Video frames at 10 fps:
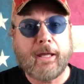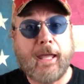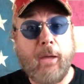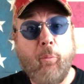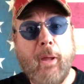
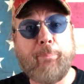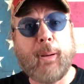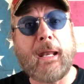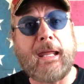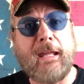Can we
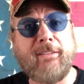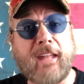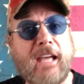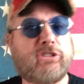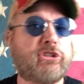please,
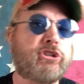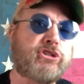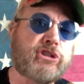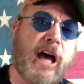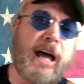as a
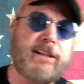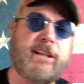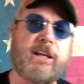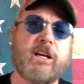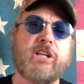
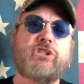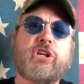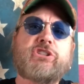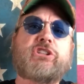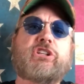society,
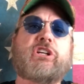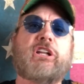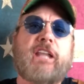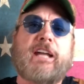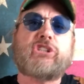just
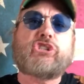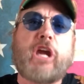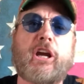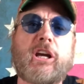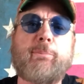collect
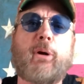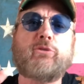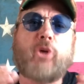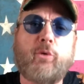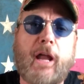
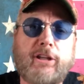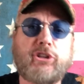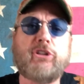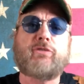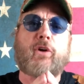charitable
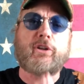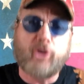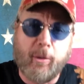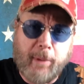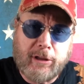donations for
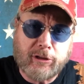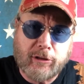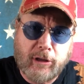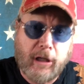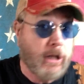humans,
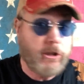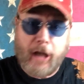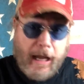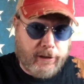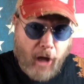
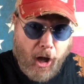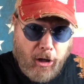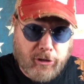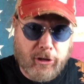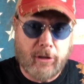not
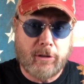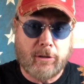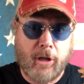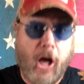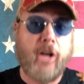dogs?
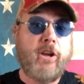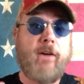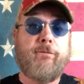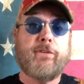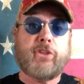
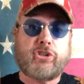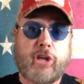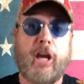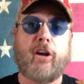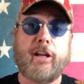Enough with the
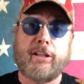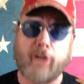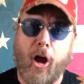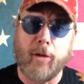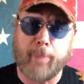charity
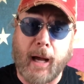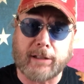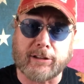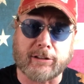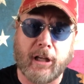dog
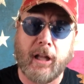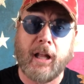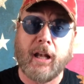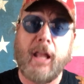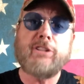boxes.
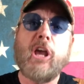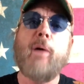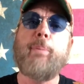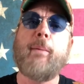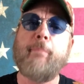Let's
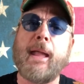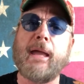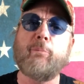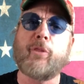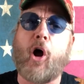help a
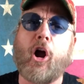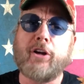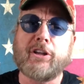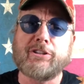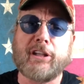man with
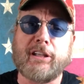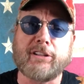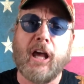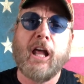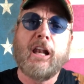heart
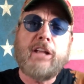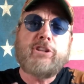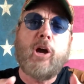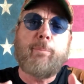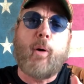disease.
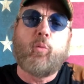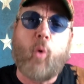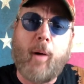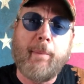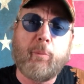Let's help a
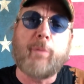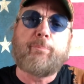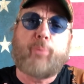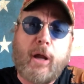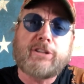woman
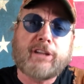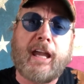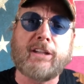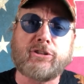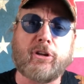with breast
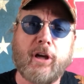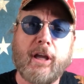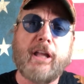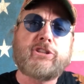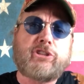cancer
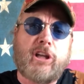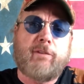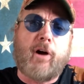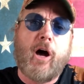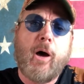instead
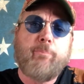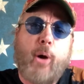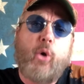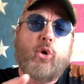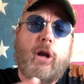of a
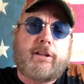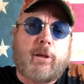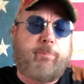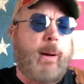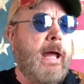poodle at
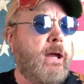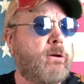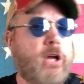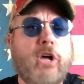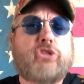the
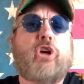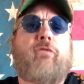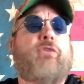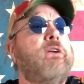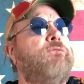pound
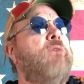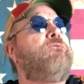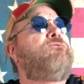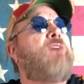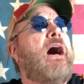suffering from
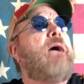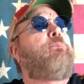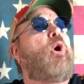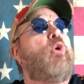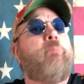
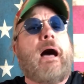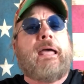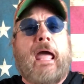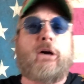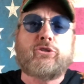
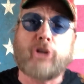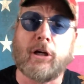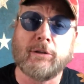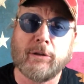fibromyalgia.